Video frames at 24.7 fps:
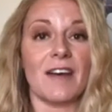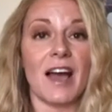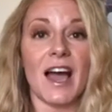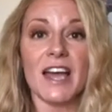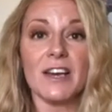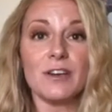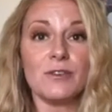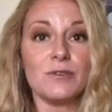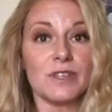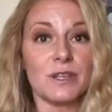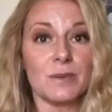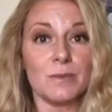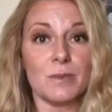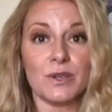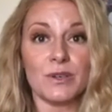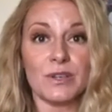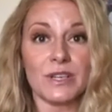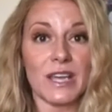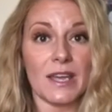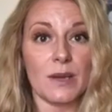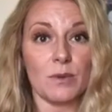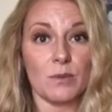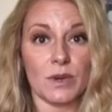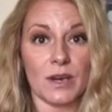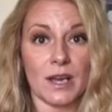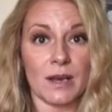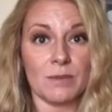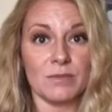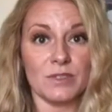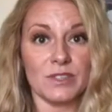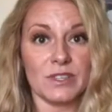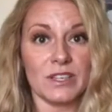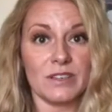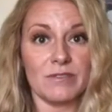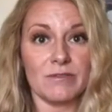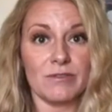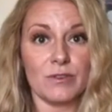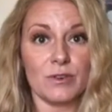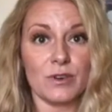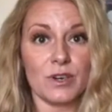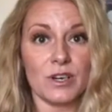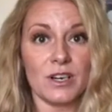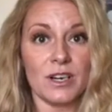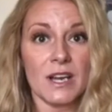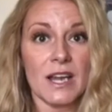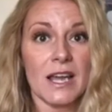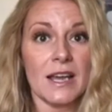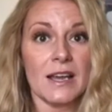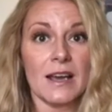I don't communicate what I'm looking for,